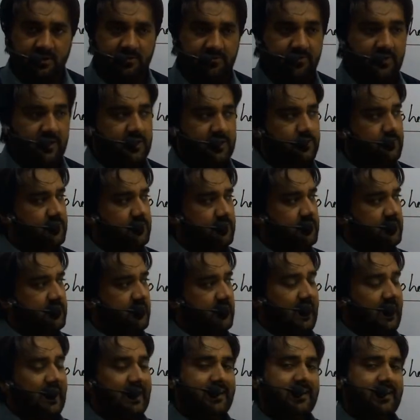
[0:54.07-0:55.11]
for your
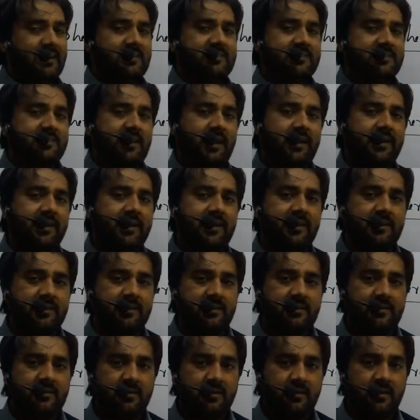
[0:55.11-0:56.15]

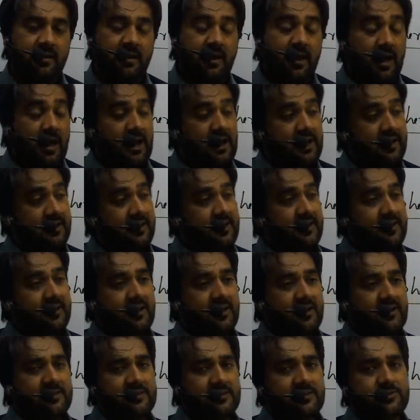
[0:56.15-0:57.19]
understanding, and in
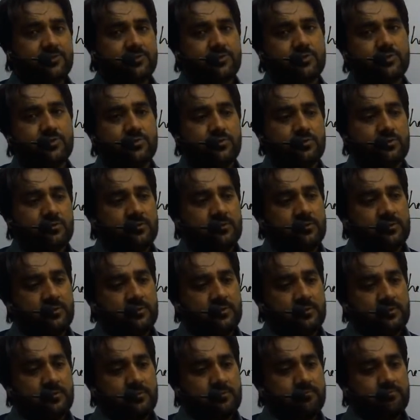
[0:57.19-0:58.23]
order to
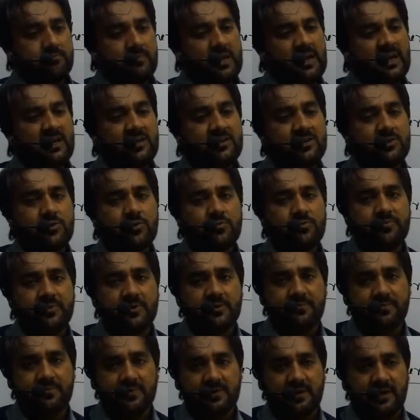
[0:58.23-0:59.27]
make you
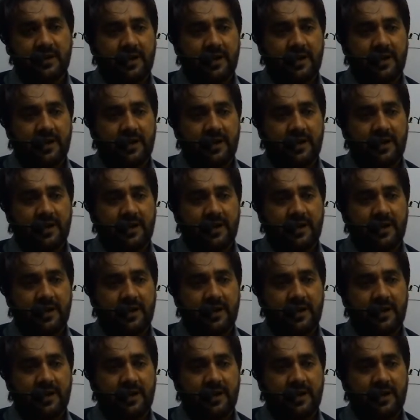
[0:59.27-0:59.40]
people